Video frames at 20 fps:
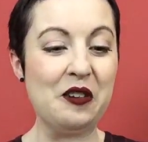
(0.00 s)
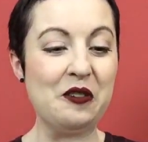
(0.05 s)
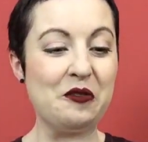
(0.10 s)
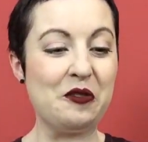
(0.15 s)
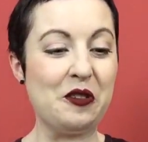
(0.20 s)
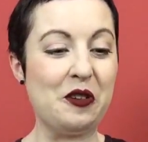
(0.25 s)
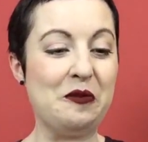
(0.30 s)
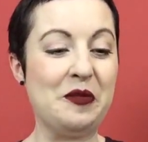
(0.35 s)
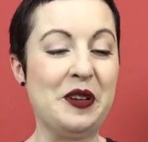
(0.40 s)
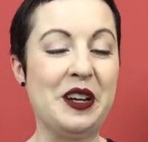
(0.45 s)

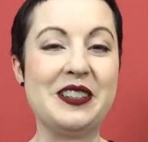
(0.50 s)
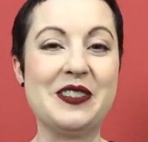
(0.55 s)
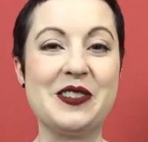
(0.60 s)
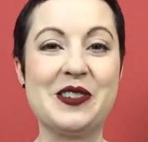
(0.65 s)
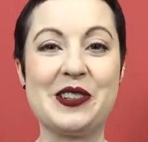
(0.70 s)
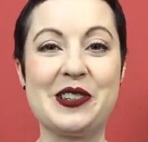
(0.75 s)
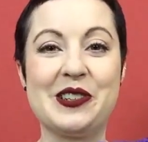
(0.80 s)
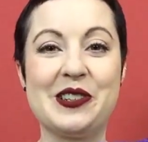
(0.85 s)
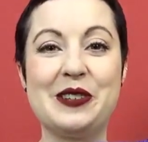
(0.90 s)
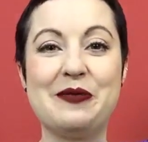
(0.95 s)
from my
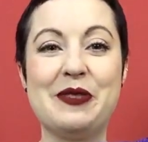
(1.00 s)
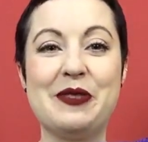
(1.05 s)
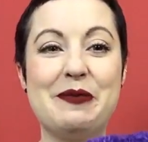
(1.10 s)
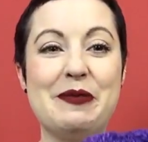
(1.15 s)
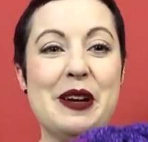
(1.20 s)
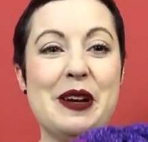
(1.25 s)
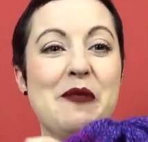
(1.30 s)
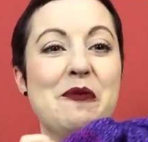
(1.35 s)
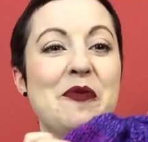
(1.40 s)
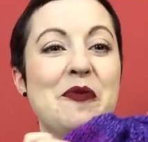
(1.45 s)
daughter and my
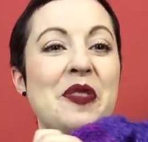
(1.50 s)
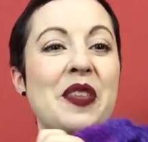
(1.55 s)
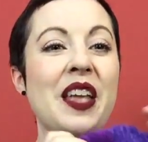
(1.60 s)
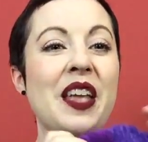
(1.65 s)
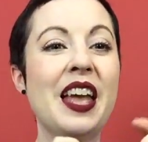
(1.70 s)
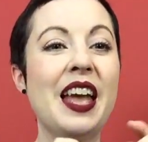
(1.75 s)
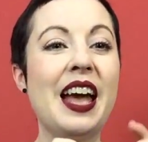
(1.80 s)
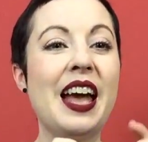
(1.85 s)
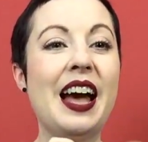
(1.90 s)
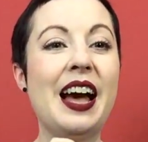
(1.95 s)
mum.
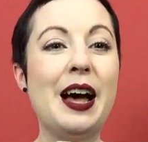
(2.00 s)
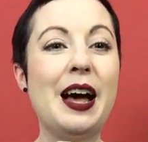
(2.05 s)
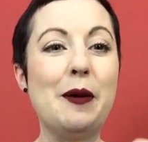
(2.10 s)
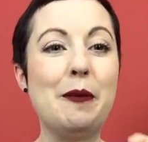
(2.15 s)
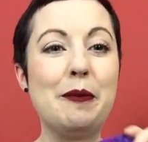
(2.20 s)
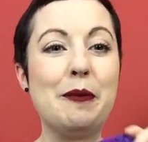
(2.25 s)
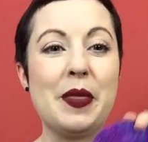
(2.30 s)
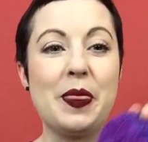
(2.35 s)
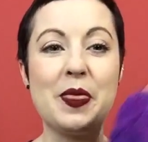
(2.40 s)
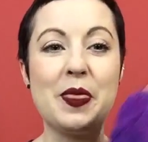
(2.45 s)

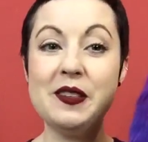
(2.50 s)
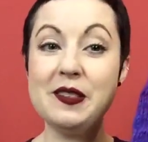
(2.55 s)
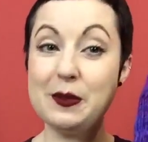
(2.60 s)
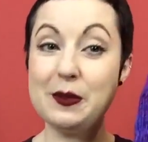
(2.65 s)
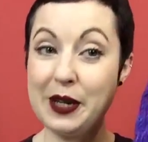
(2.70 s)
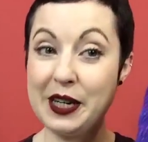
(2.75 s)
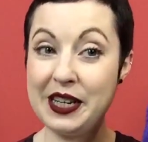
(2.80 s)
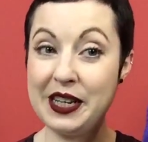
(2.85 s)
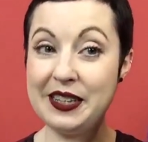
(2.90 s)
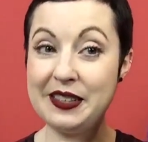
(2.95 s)
But this
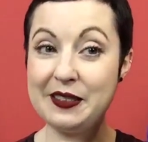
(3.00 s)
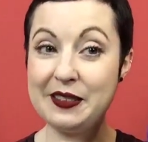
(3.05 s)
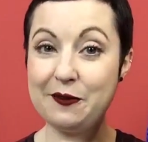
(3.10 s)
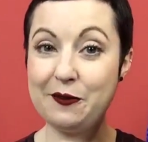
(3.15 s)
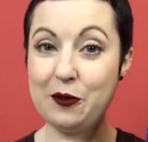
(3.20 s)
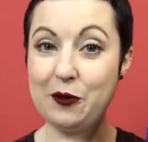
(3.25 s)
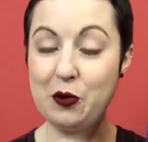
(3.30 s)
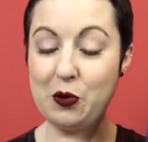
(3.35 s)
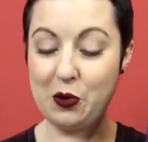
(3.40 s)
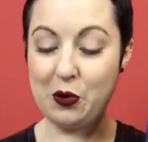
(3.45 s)
one is
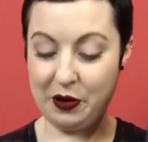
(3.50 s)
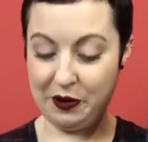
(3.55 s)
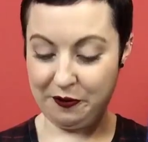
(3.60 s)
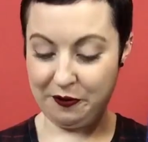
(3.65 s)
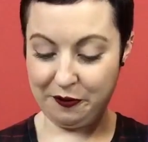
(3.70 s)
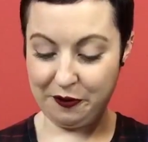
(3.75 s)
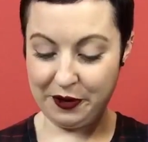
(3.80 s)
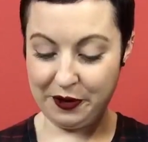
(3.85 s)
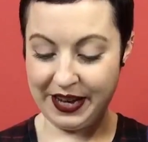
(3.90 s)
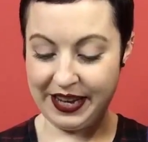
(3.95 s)
for a
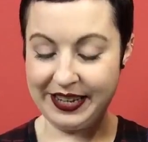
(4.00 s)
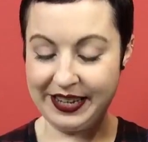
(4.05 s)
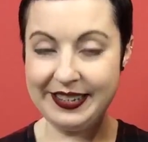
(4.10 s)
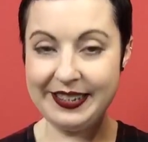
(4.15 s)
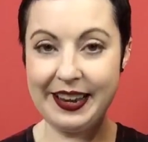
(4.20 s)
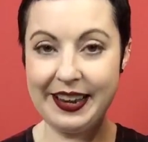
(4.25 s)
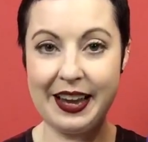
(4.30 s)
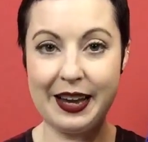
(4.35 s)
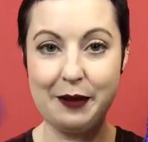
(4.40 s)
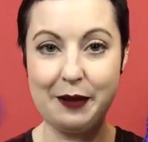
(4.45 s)
friend,
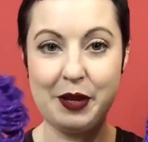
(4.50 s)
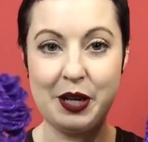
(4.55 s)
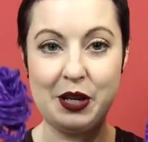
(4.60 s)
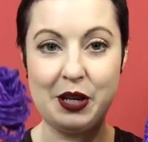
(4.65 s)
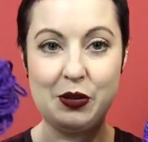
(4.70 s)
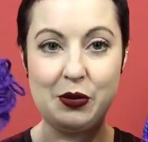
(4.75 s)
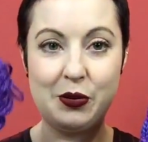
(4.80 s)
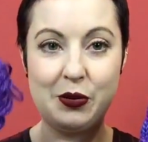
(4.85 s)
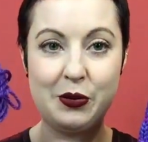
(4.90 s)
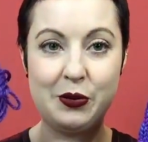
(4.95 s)
and I'm going
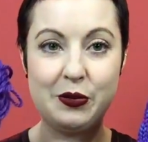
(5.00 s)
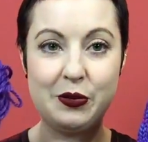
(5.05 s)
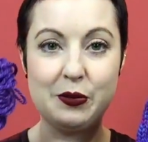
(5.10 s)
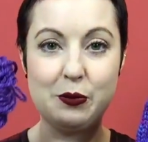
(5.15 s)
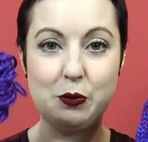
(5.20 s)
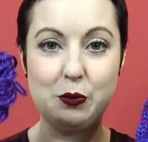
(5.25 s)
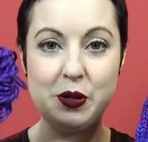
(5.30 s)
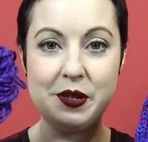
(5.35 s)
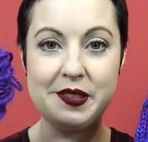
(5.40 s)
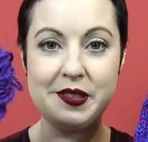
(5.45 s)
to use
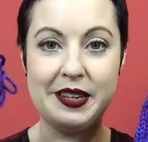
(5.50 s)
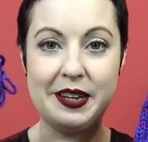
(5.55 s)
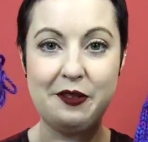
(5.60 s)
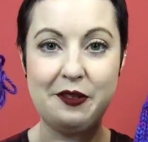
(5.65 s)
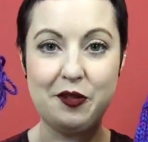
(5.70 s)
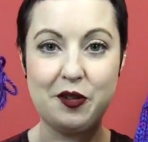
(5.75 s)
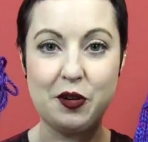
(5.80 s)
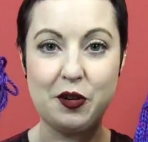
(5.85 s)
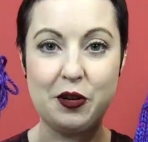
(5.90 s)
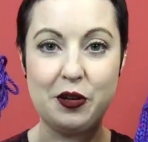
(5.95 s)
what's
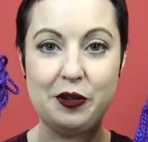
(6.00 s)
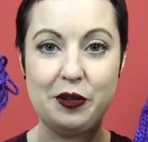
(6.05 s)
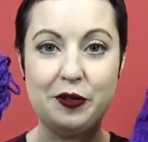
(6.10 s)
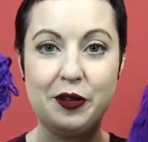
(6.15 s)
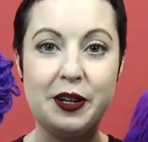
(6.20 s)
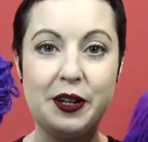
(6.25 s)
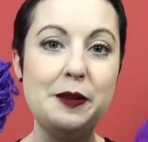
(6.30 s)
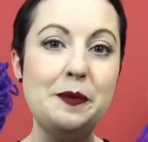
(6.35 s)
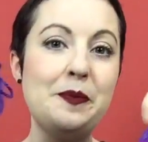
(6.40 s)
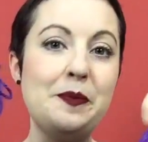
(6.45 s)
left
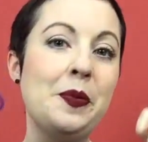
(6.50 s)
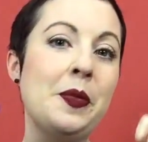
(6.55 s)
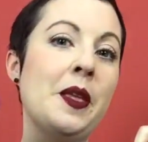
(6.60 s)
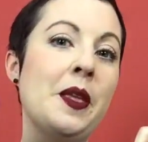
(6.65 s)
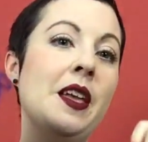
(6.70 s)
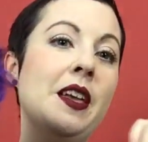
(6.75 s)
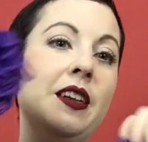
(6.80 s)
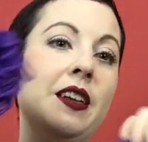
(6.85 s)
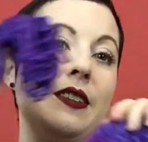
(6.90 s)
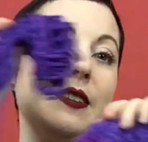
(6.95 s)
over
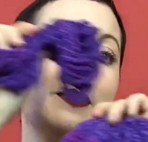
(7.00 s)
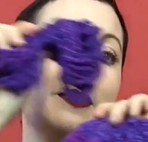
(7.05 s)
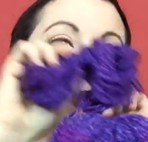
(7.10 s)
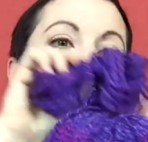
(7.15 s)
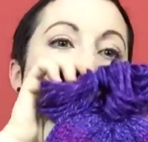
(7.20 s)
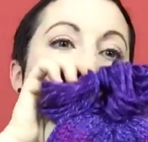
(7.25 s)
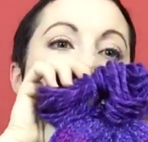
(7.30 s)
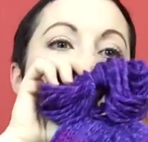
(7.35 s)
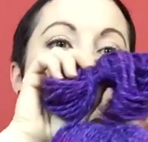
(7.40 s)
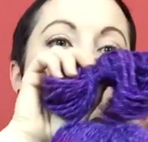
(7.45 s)
to
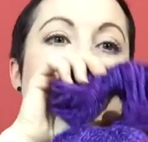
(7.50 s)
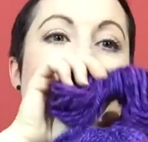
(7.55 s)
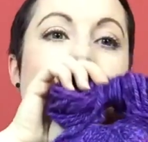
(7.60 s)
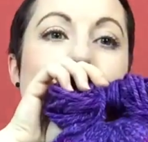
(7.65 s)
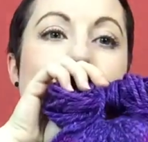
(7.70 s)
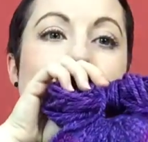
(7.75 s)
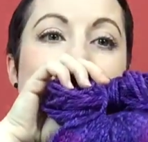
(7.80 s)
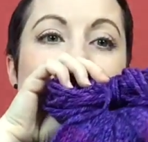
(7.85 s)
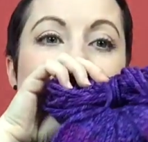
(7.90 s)
make a really big